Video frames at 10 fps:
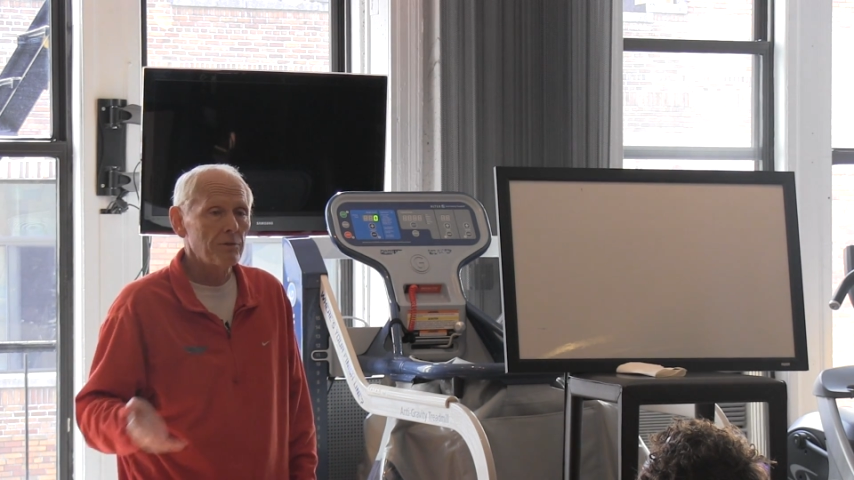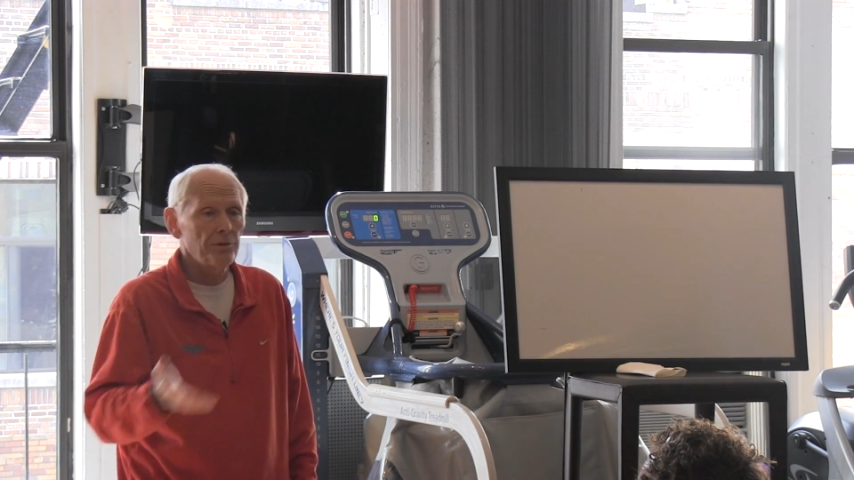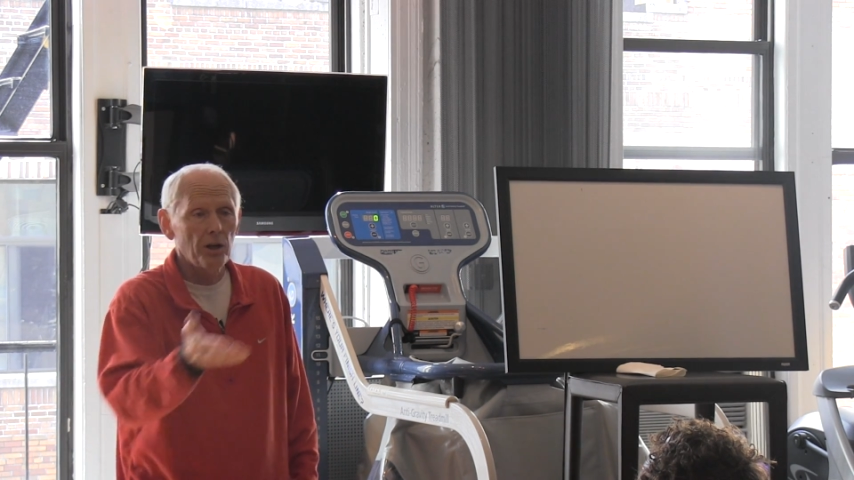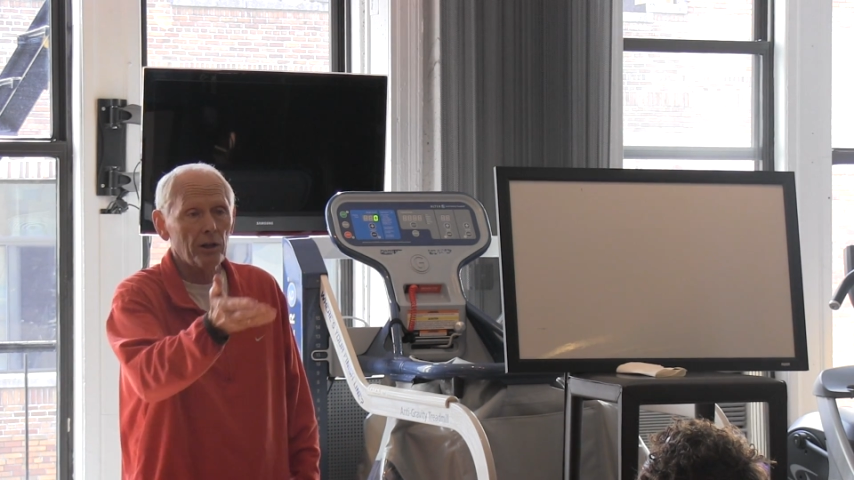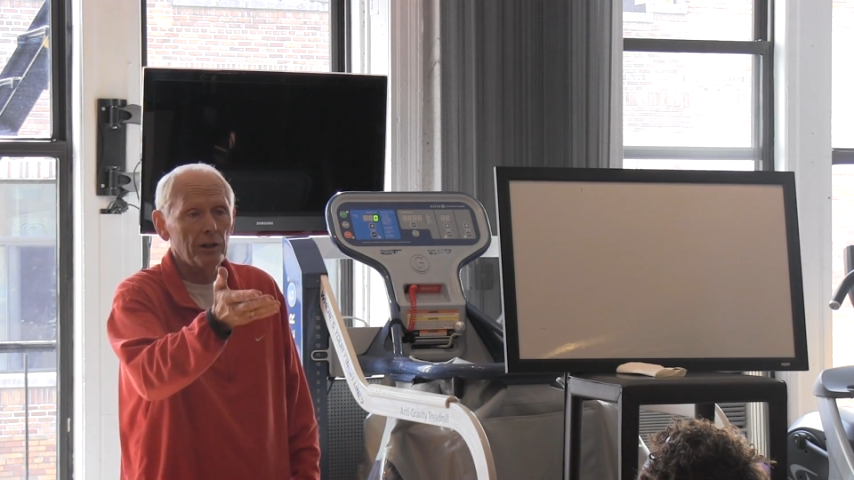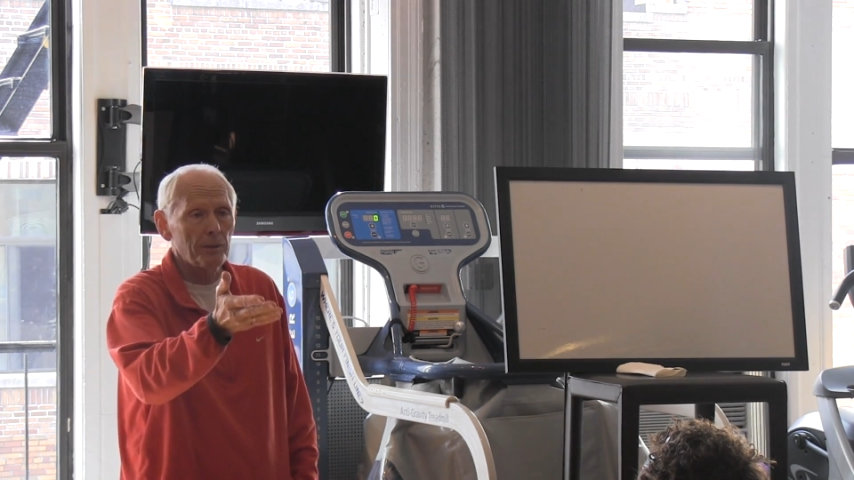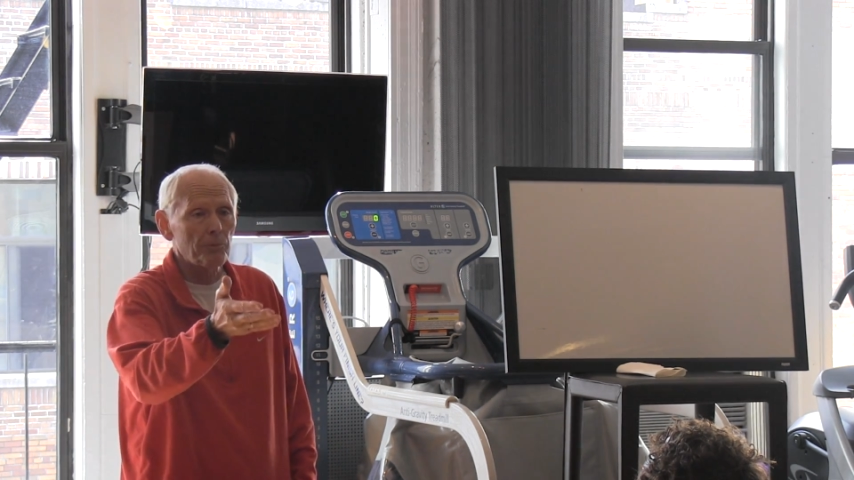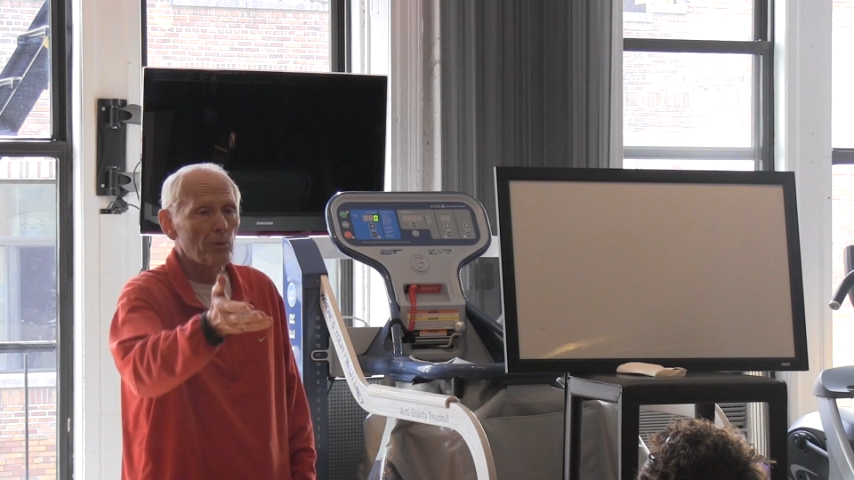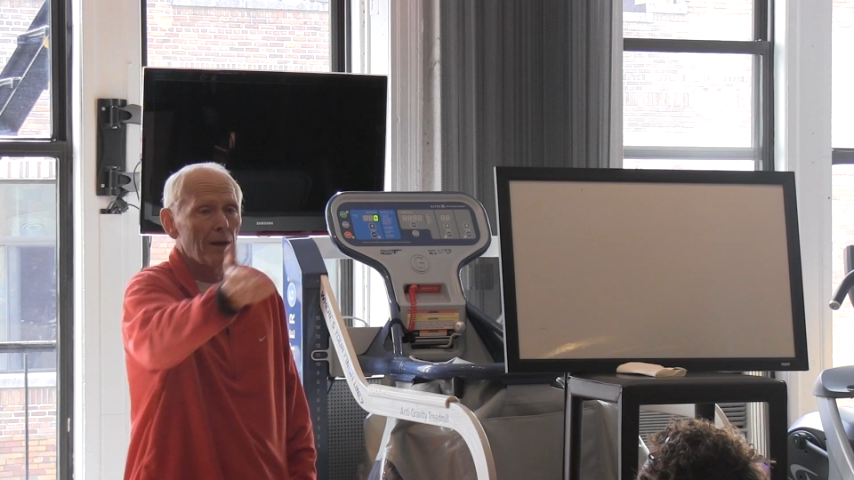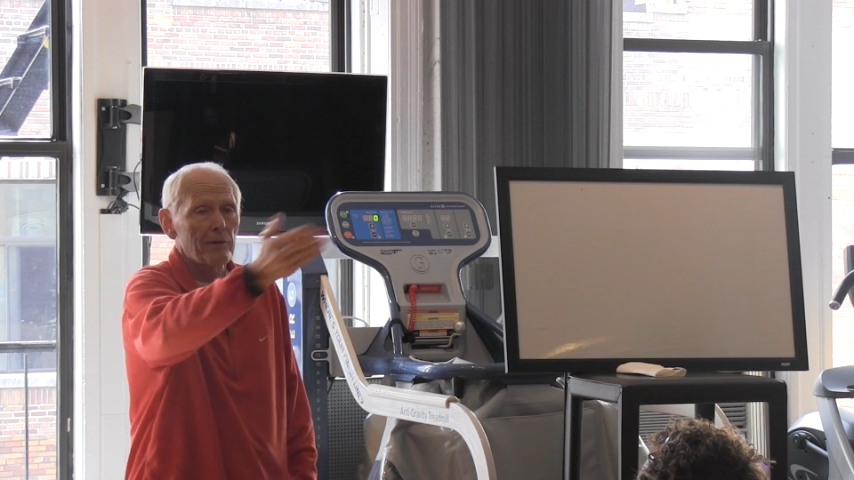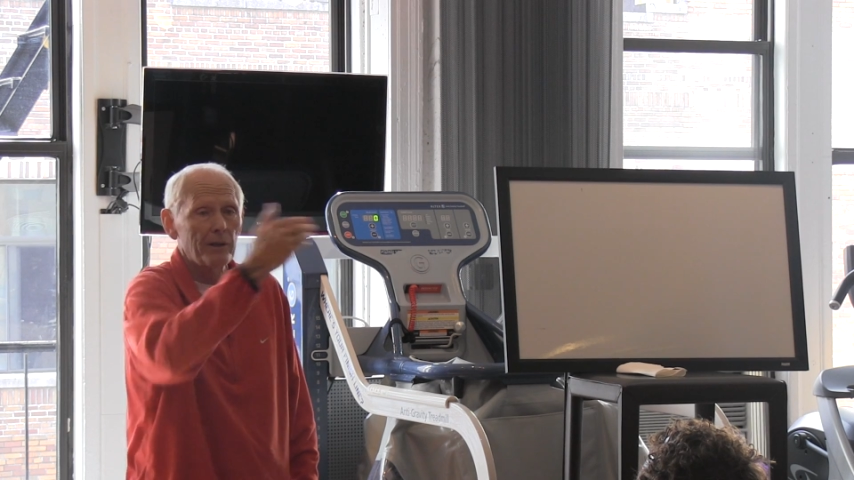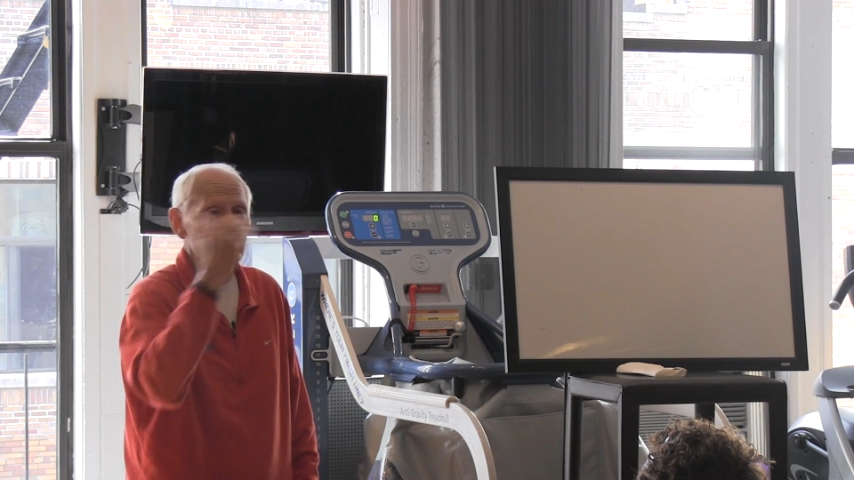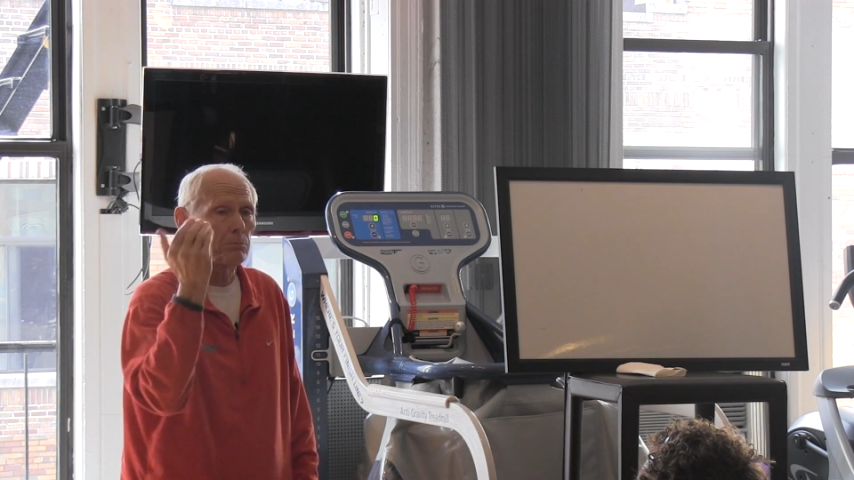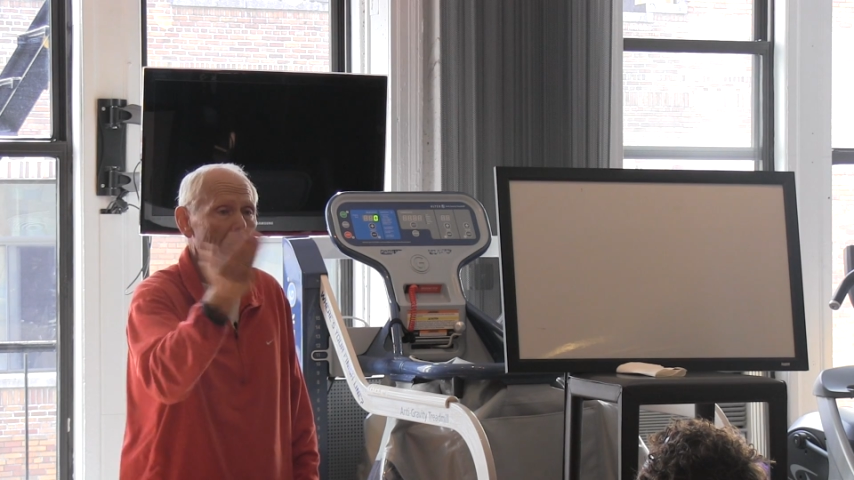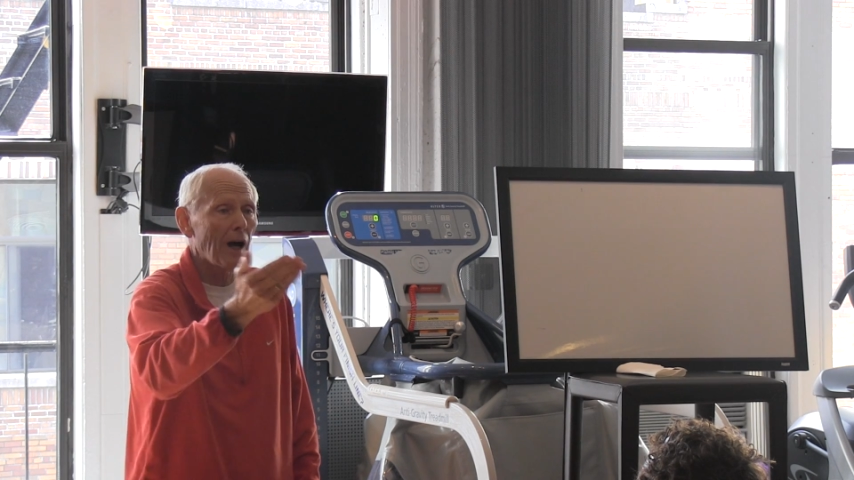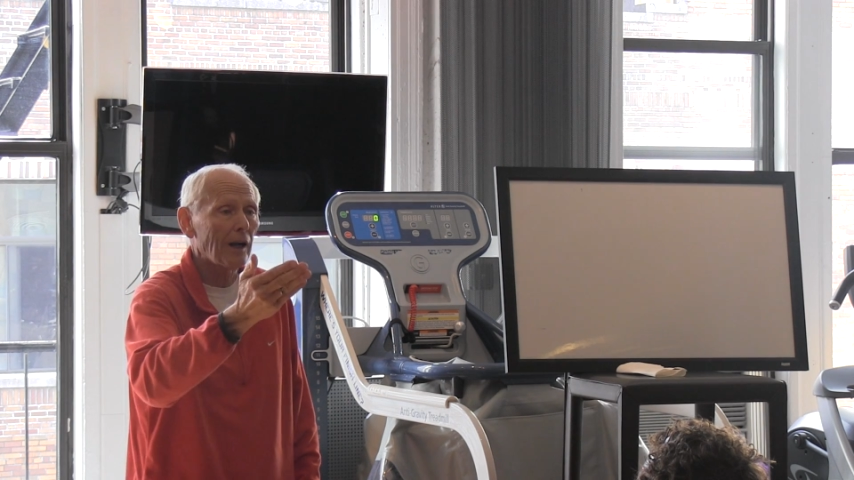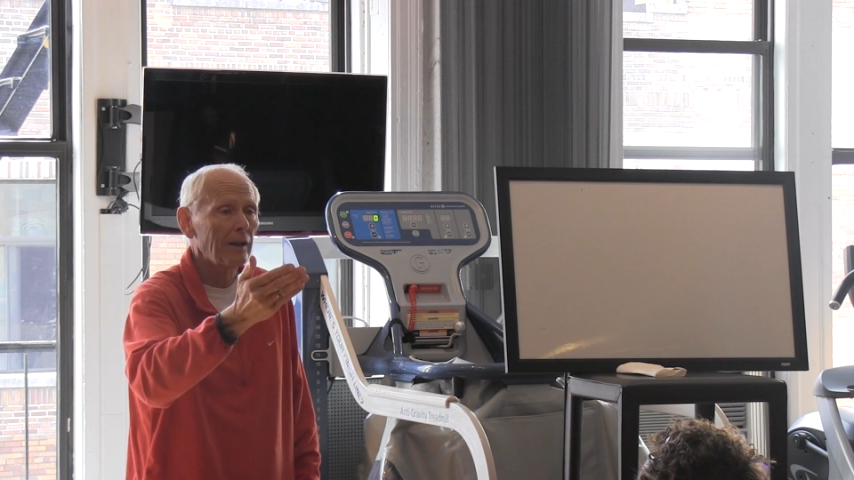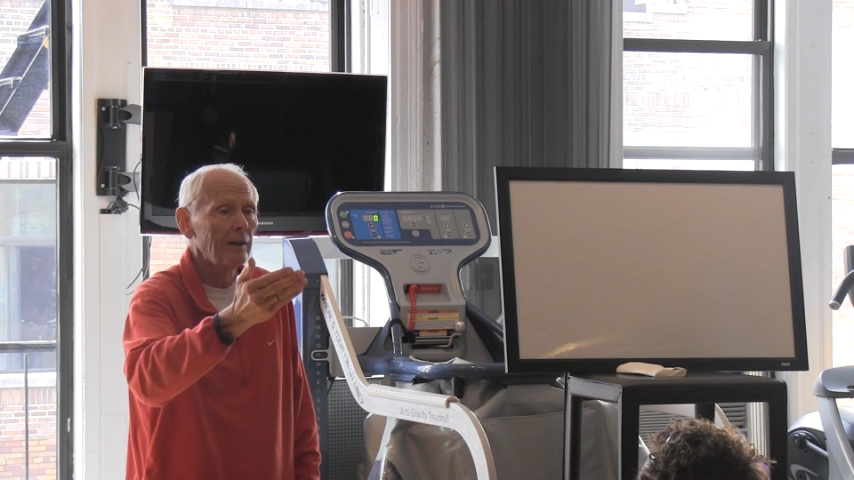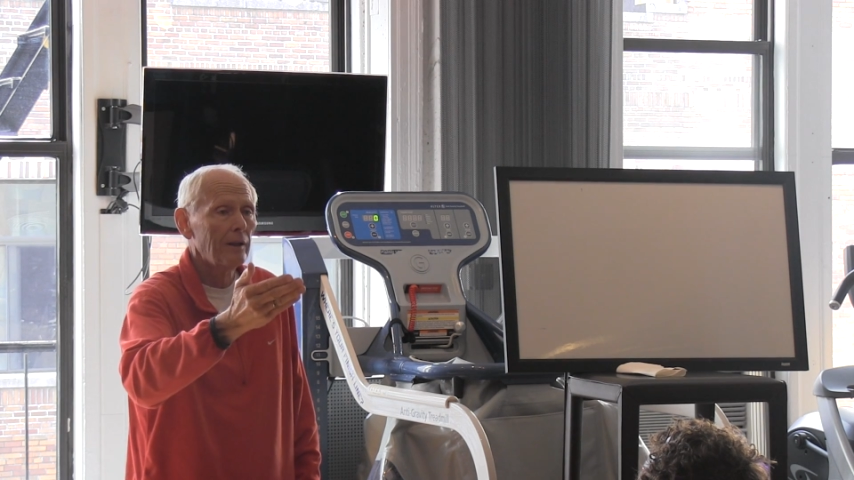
If you all got up and ran around the block,